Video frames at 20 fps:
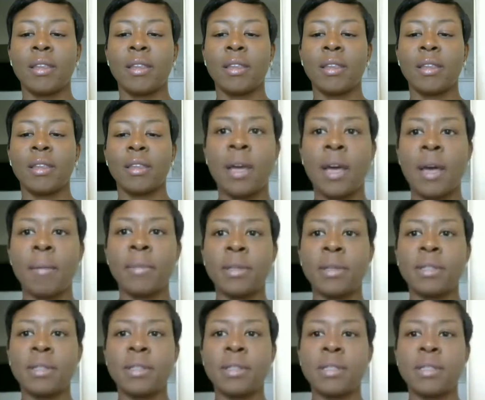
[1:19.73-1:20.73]
Type in the
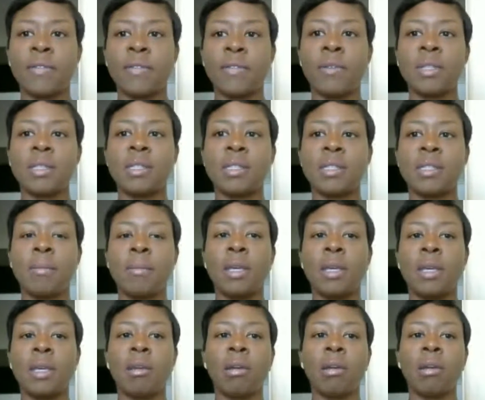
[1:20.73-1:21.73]
comments if you can
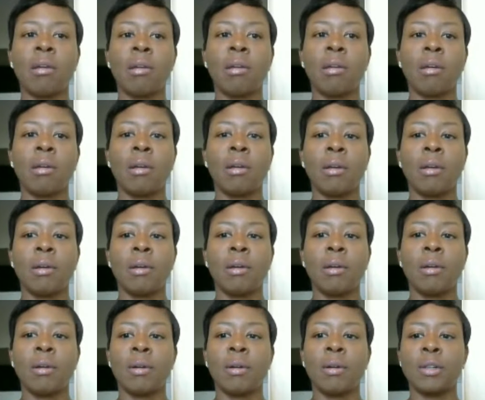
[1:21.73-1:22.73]
see me
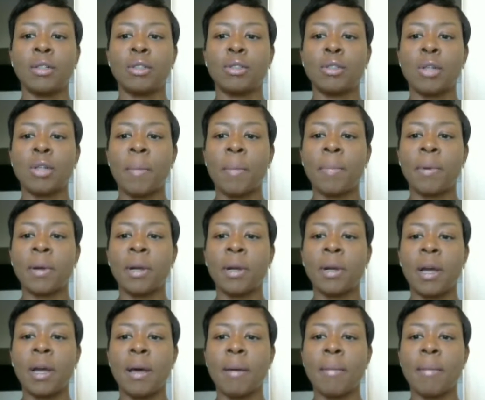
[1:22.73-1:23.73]
or drop a
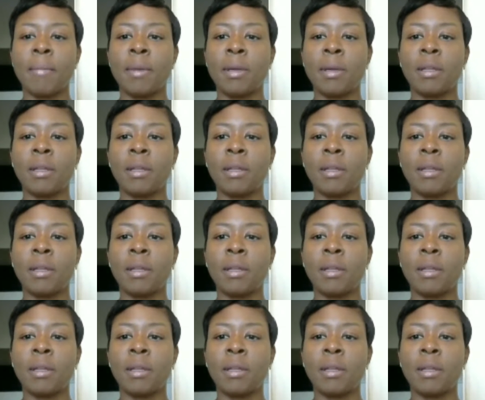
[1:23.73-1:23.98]
comment.